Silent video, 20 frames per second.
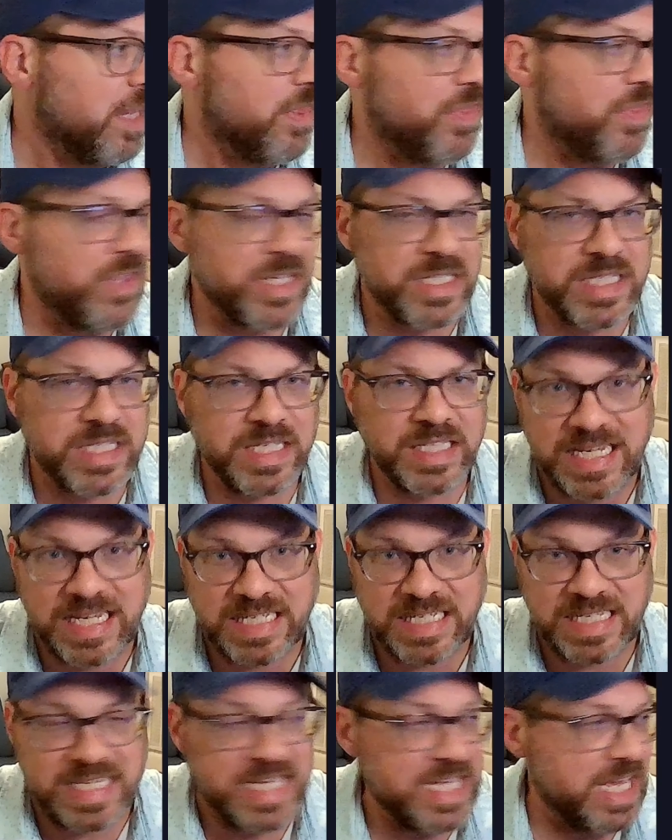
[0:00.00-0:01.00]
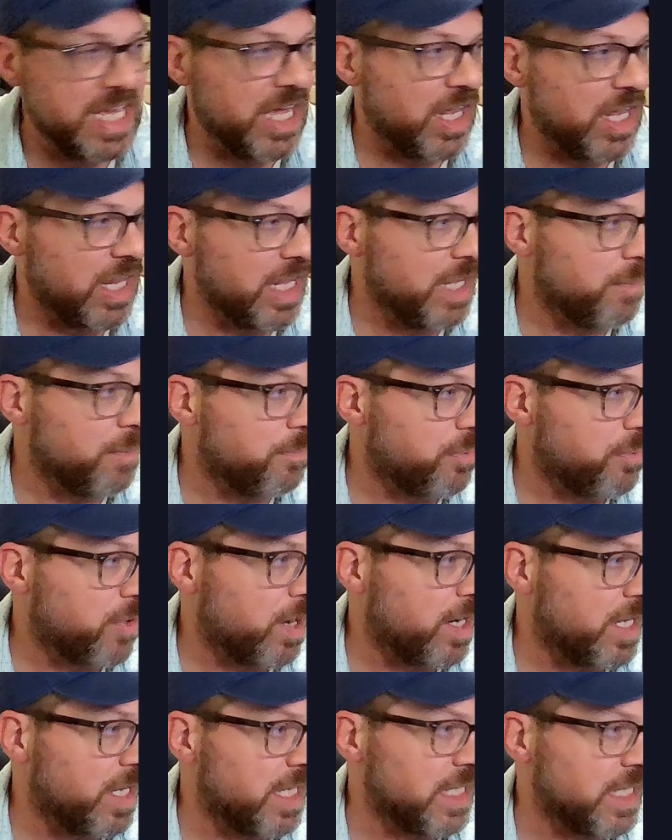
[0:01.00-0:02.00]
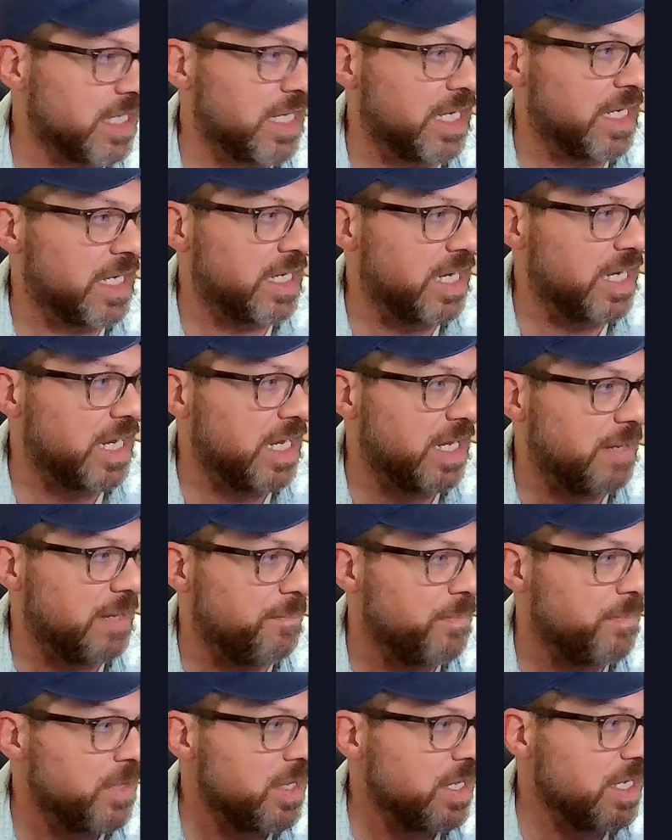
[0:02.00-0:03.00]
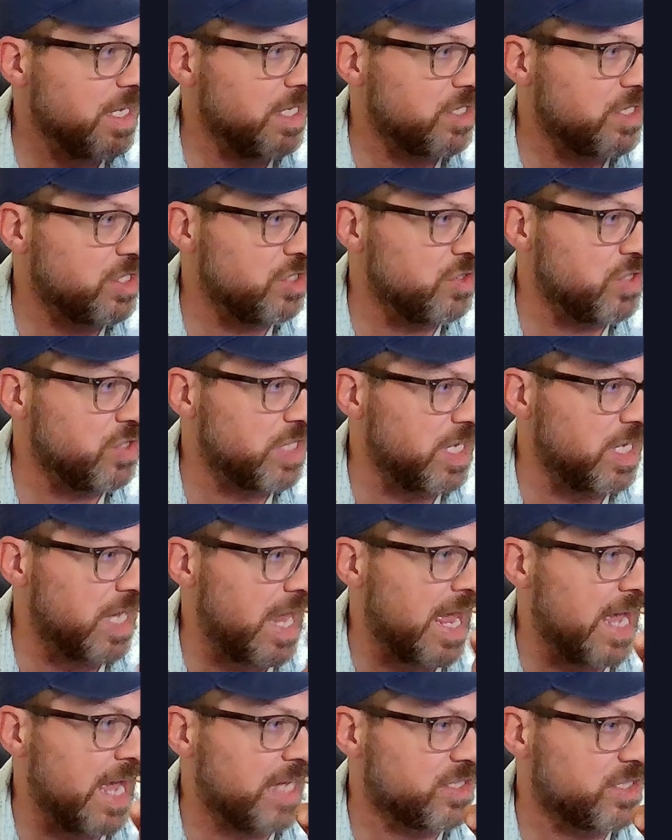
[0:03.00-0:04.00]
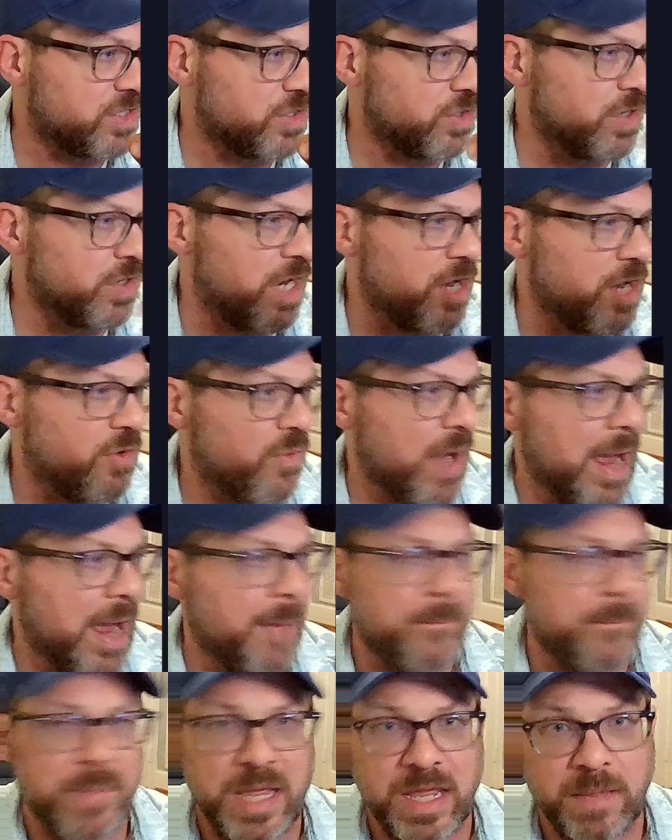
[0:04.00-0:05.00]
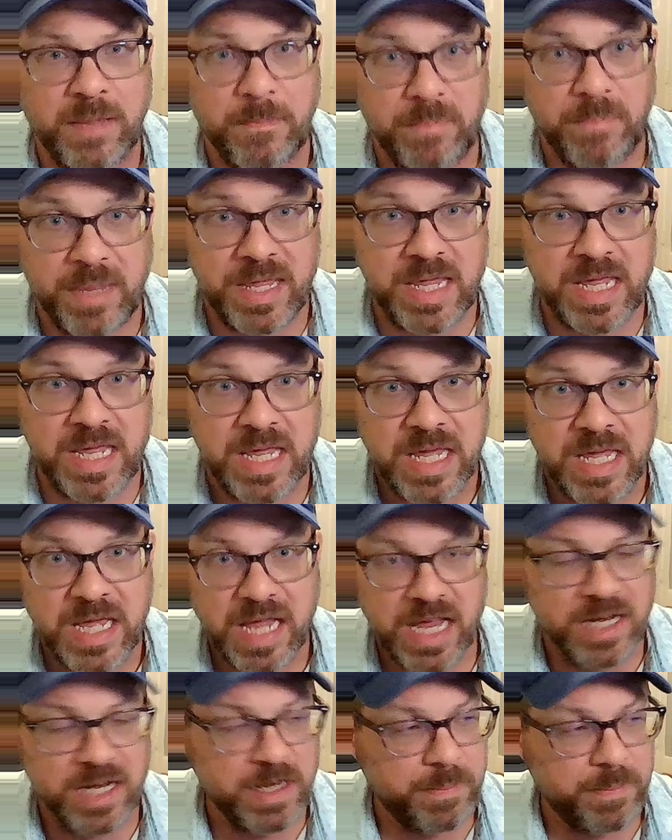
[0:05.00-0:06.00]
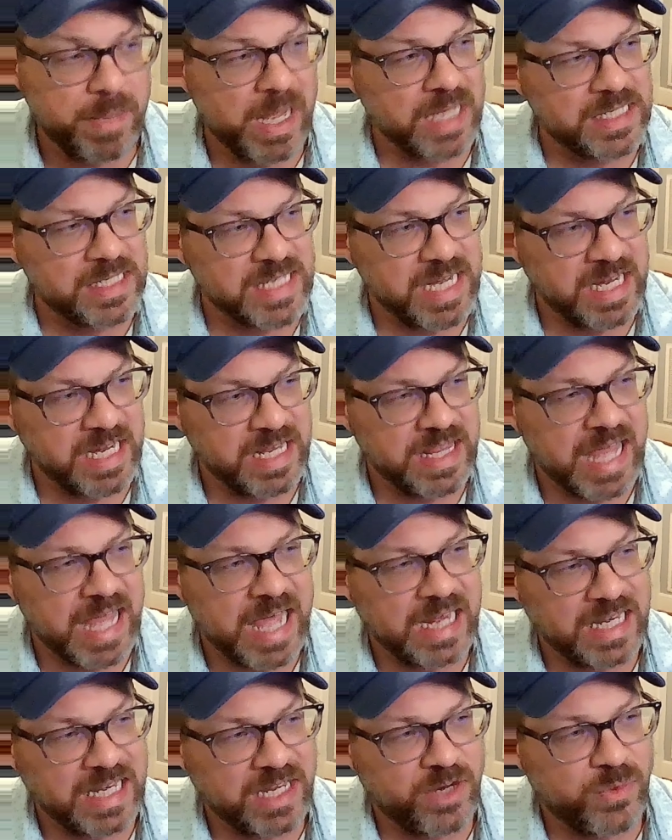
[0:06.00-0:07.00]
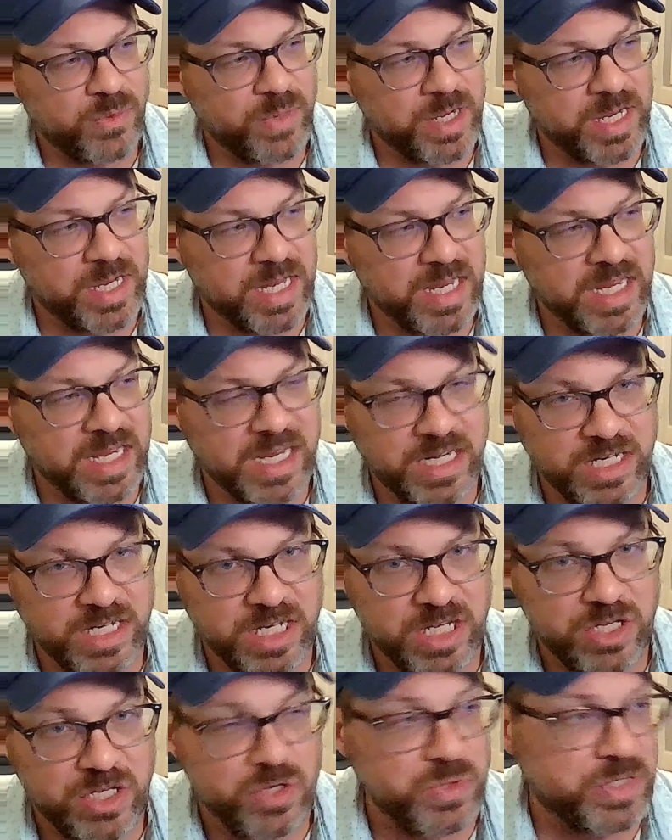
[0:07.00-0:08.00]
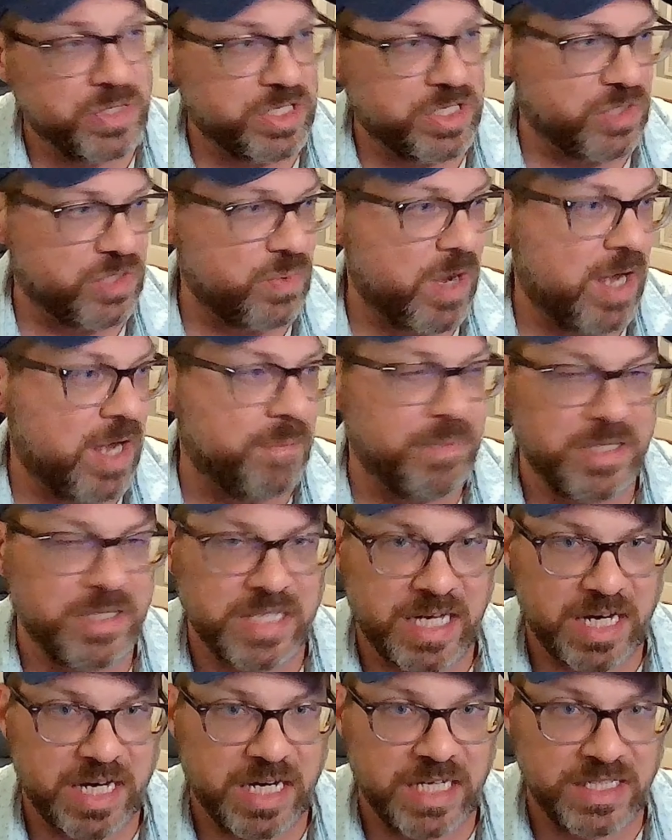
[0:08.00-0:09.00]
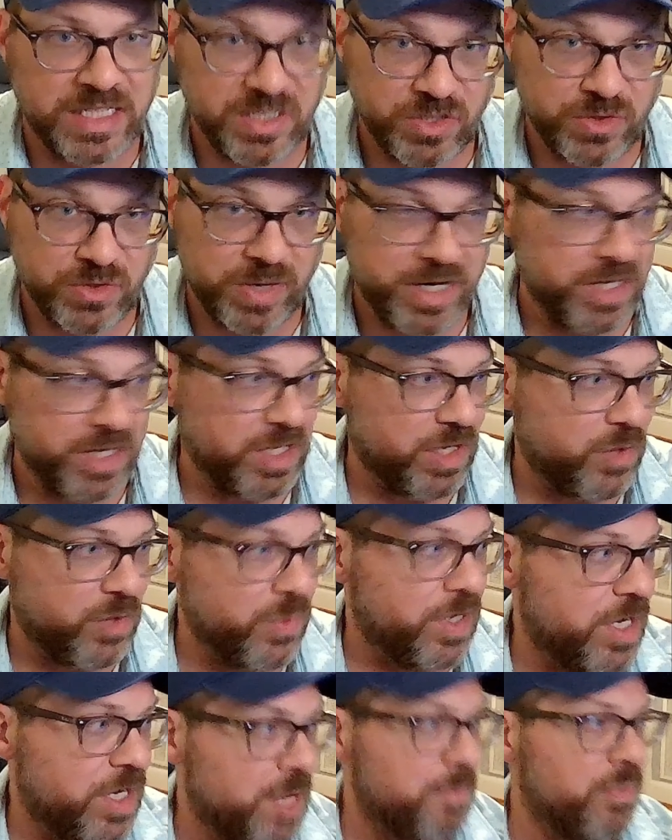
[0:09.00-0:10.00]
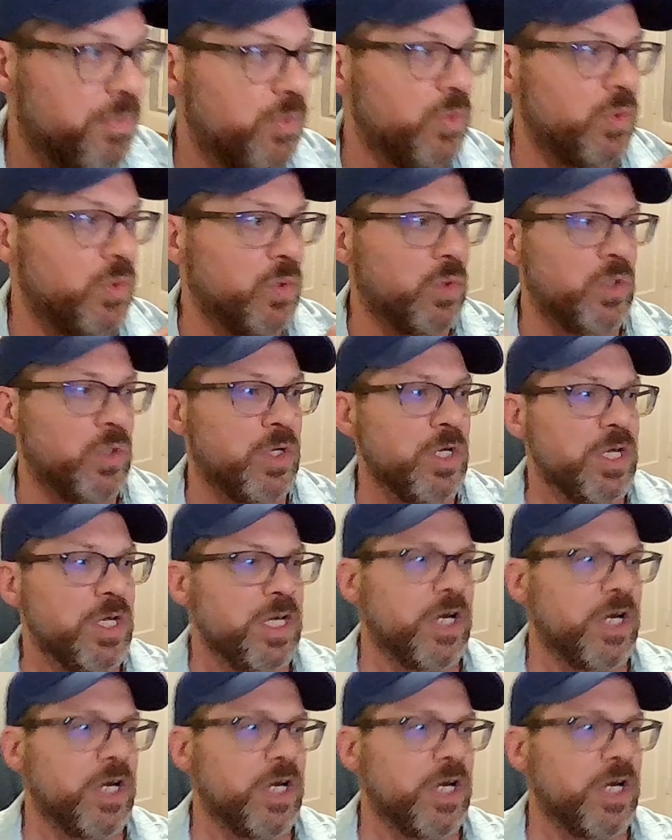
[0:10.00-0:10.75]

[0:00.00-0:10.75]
This a CLM product, and it's using Aster and Wrap BNB and depositing that liquidity into Uniswap. It's a concentrated liquidity pool.